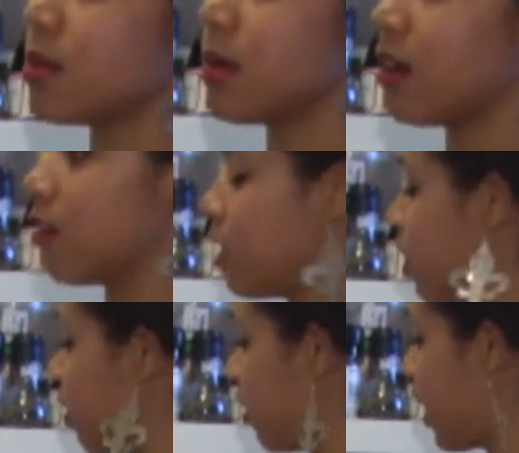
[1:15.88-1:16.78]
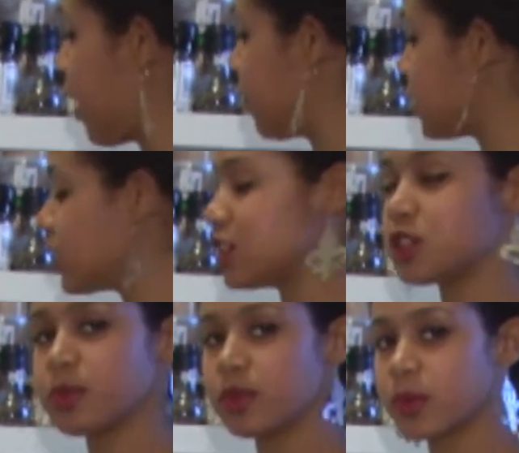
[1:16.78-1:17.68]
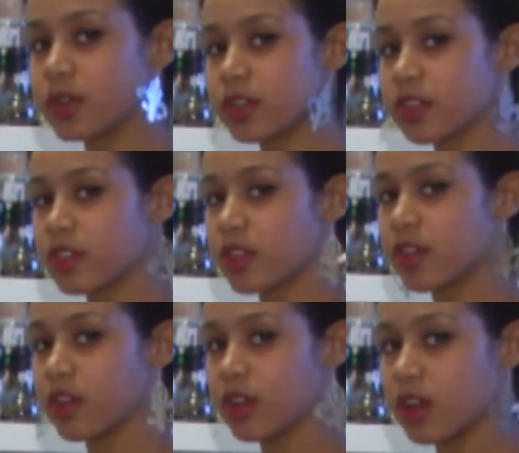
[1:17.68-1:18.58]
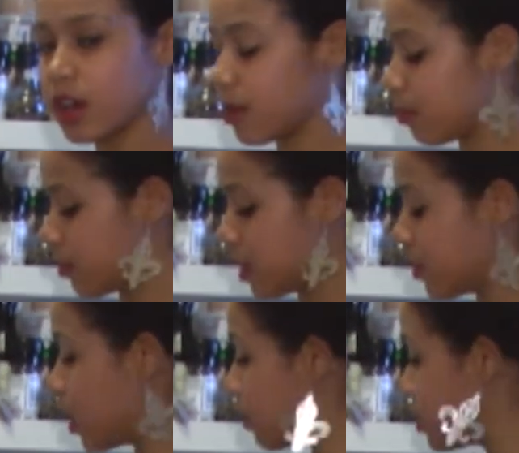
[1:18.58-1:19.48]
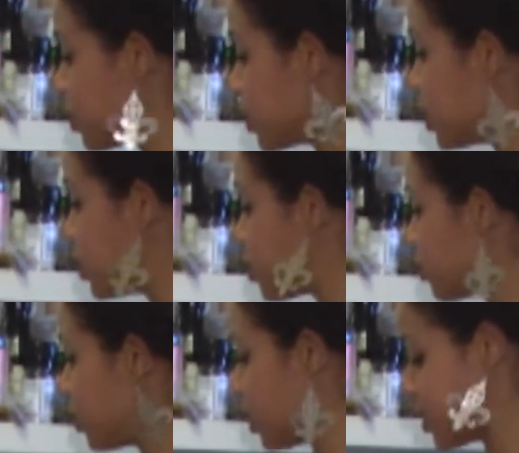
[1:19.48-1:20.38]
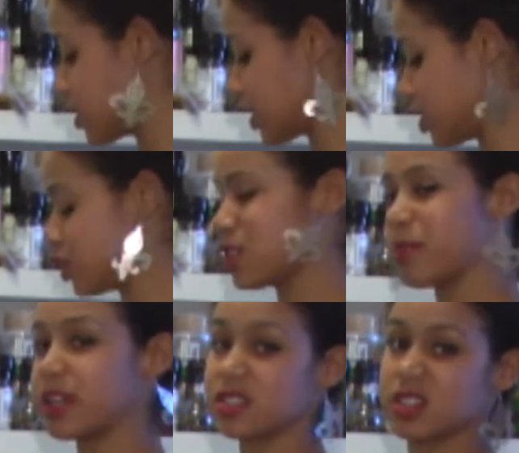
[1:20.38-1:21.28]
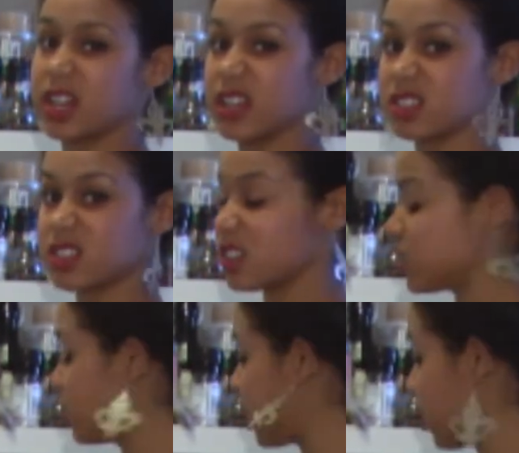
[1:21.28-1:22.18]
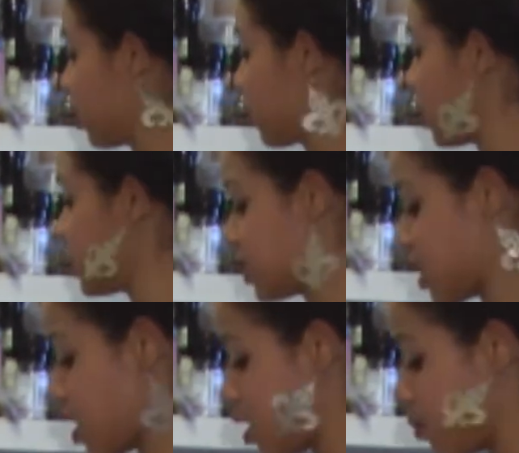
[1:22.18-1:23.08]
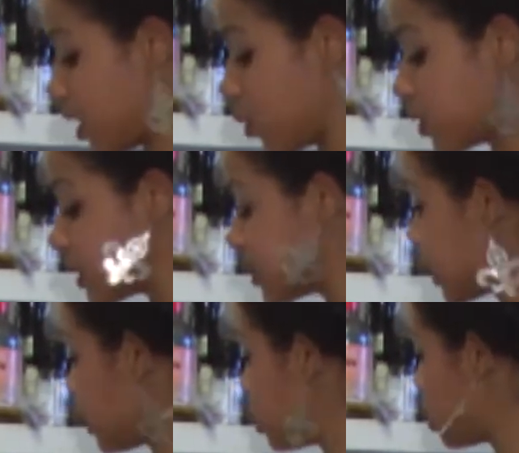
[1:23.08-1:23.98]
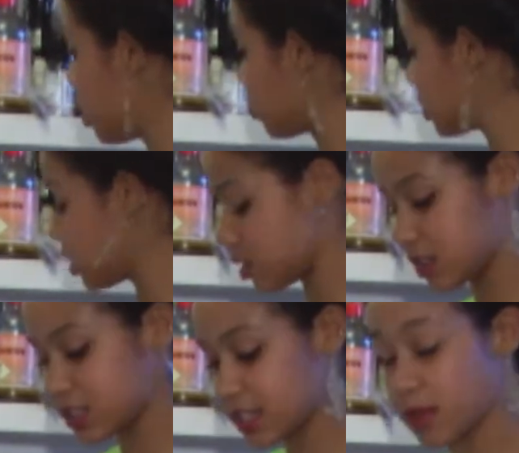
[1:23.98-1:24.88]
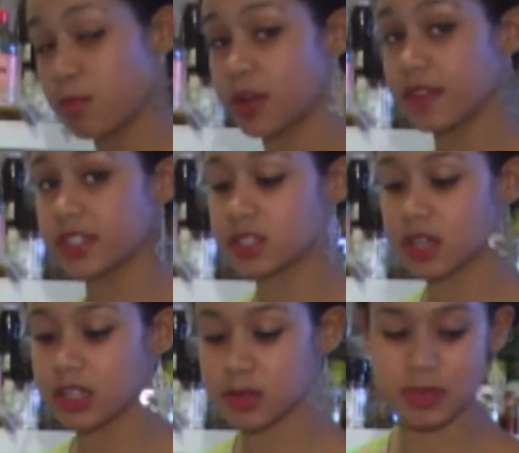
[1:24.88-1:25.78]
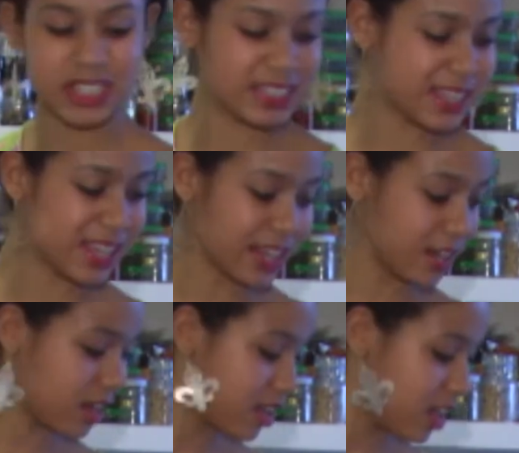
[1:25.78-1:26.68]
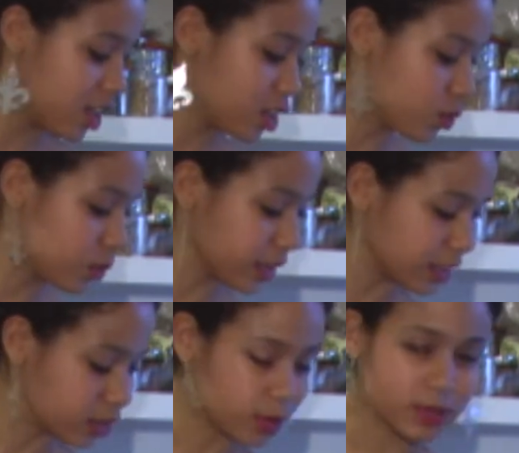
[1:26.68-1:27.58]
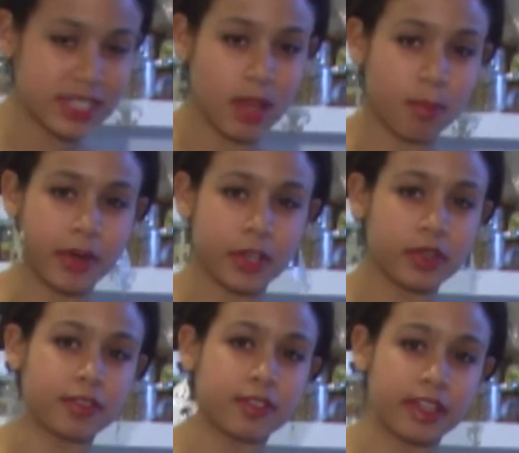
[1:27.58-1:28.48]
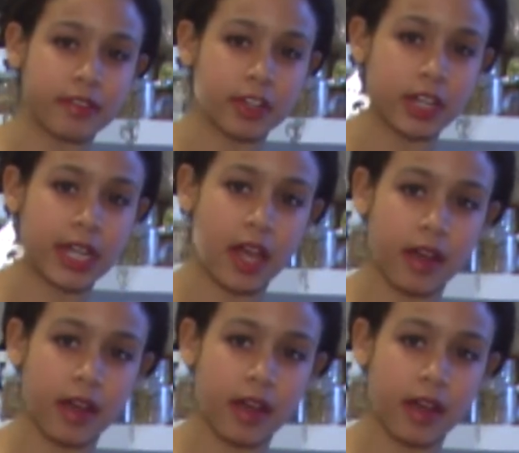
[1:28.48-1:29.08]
about half a teaspoon worth, even up to a teaspoon, honestly. It just depends on how salty you like your crust. But I will say don't skimp on the salt because then you really lose that buttery flavor